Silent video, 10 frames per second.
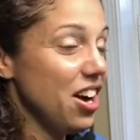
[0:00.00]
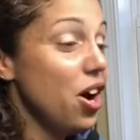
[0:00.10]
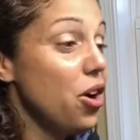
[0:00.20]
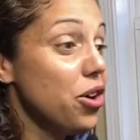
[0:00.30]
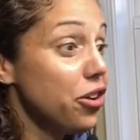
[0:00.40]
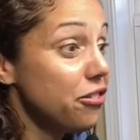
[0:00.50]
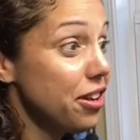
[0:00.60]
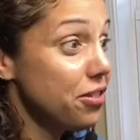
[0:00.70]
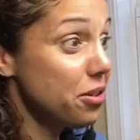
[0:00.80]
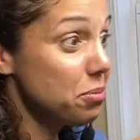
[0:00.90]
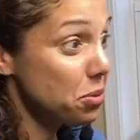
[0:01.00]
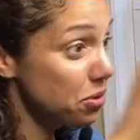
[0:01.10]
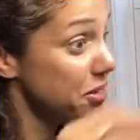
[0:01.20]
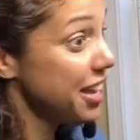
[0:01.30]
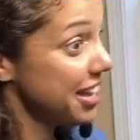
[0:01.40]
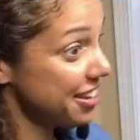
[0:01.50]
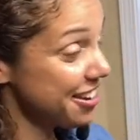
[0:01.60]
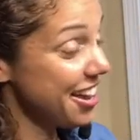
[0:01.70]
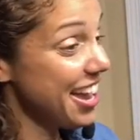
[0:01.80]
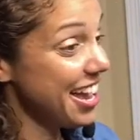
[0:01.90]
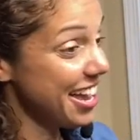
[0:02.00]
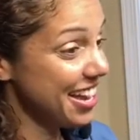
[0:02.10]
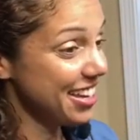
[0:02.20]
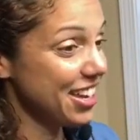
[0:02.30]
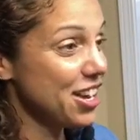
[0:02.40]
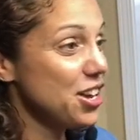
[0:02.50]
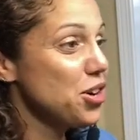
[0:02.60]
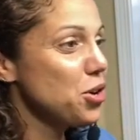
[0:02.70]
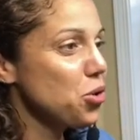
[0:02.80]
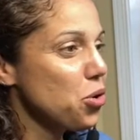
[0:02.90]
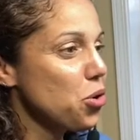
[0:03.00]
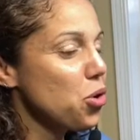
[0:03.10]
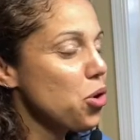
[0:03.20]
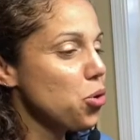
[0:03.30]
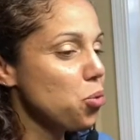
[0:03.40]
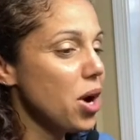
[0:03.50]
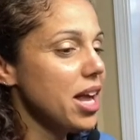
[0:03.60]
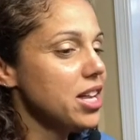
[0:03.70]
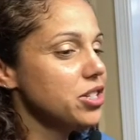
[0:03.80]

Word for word: Oh, your favorite movie. Good. What is?